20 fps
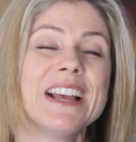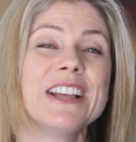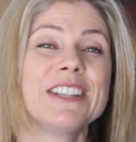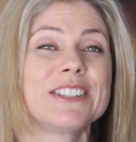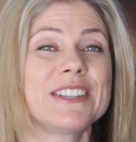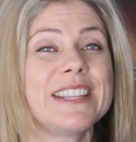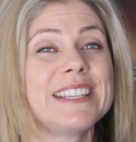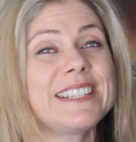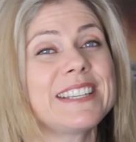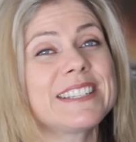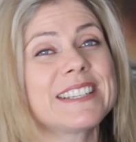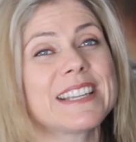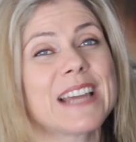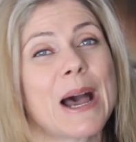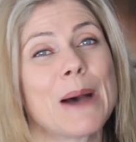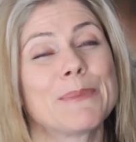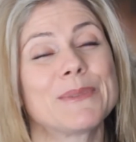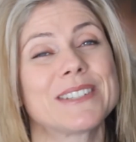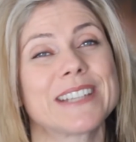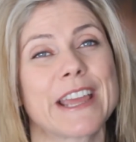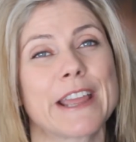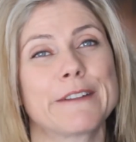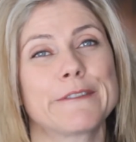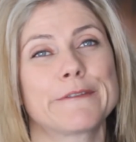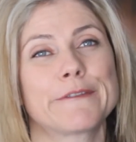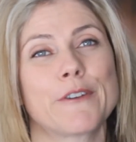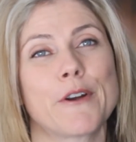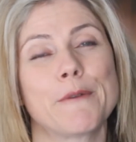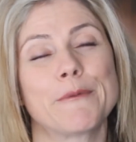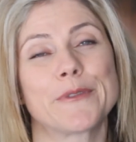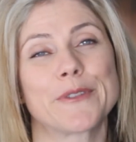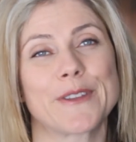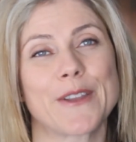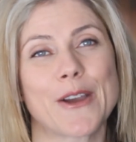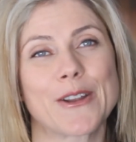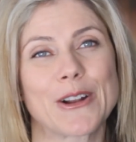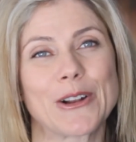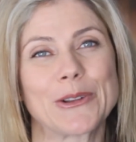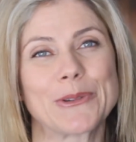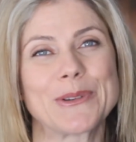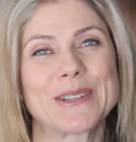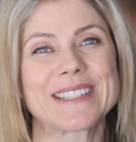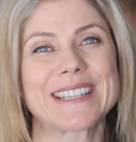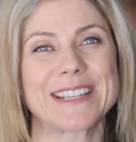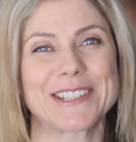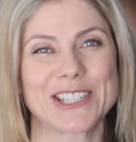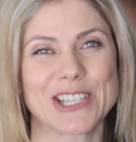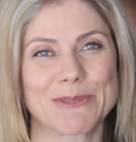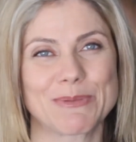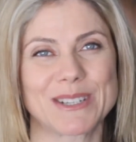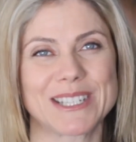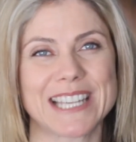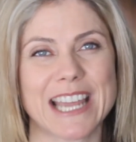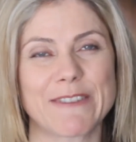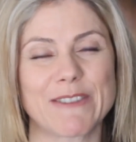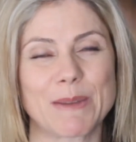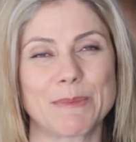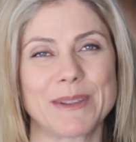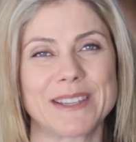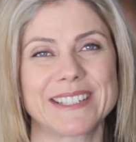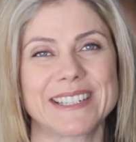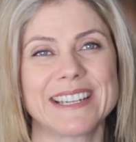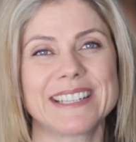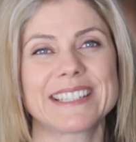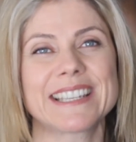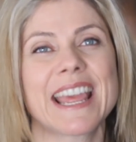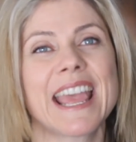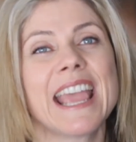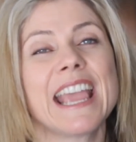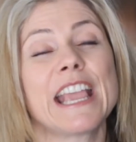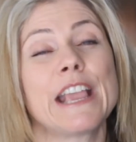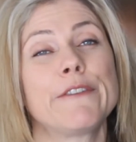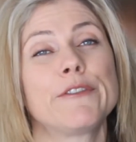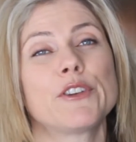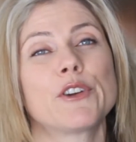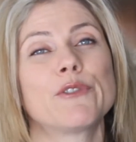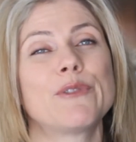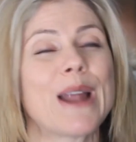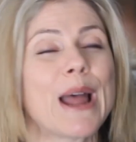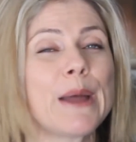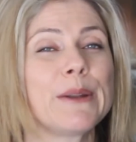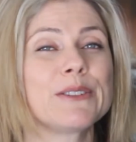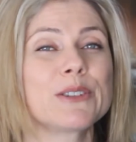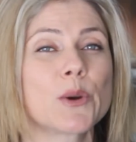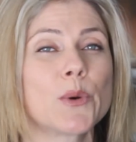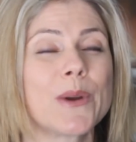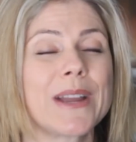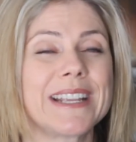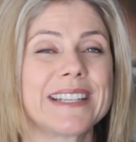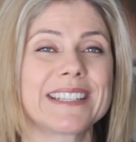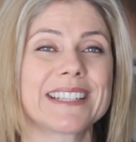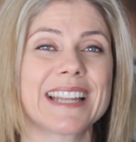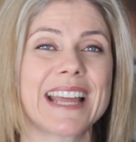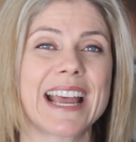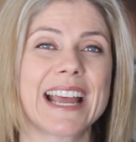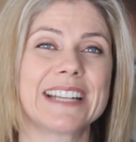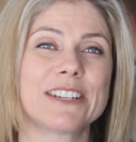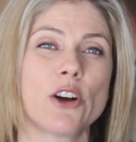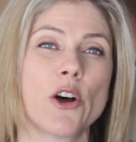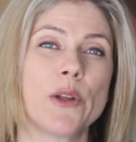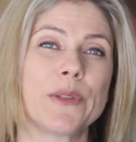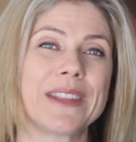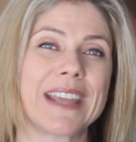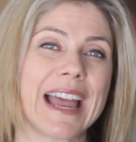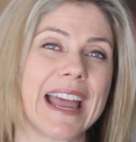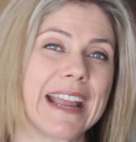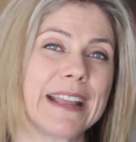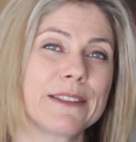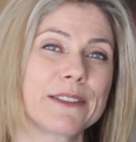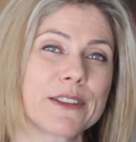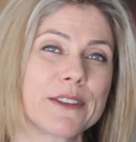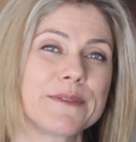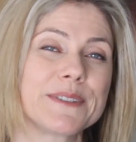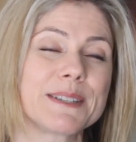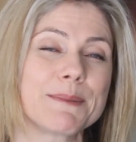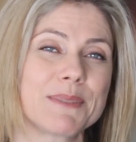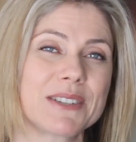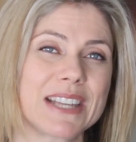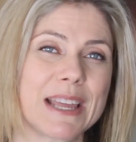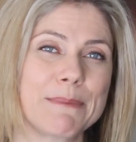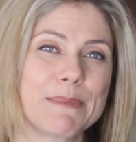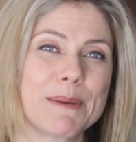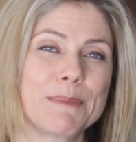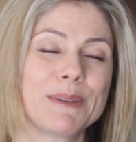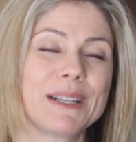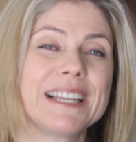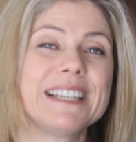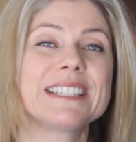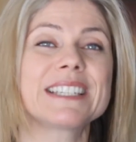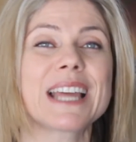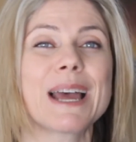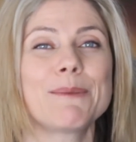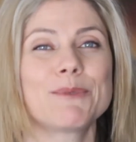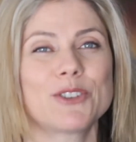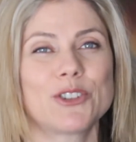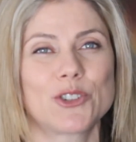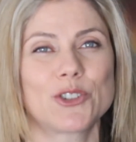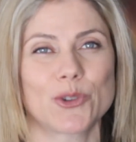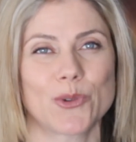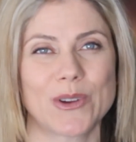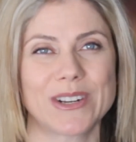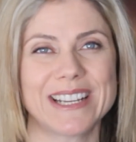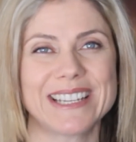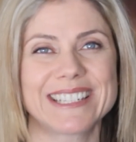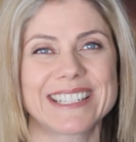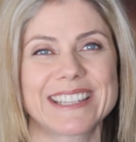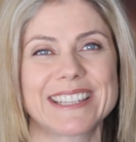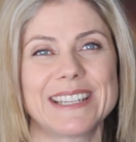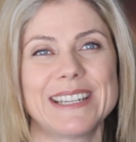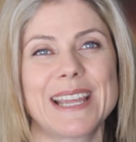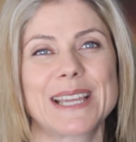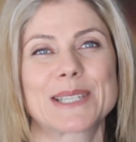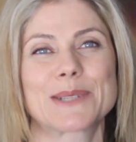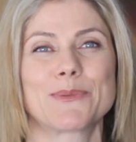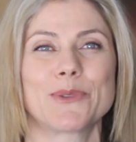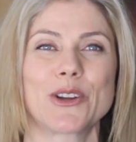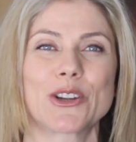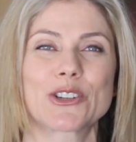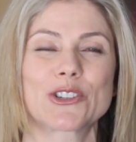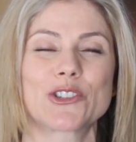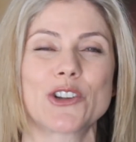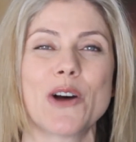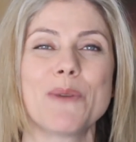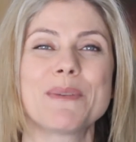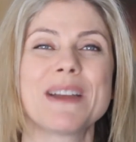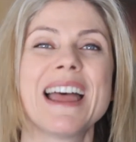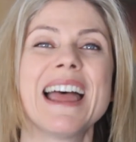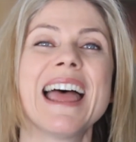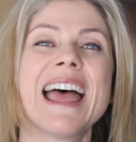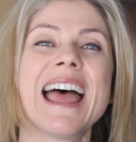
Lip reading: So this is the update from Fiona Lewis at Super Savvy Business. If you're around Queensland on the 8th of September, please come to join us at the next workshop.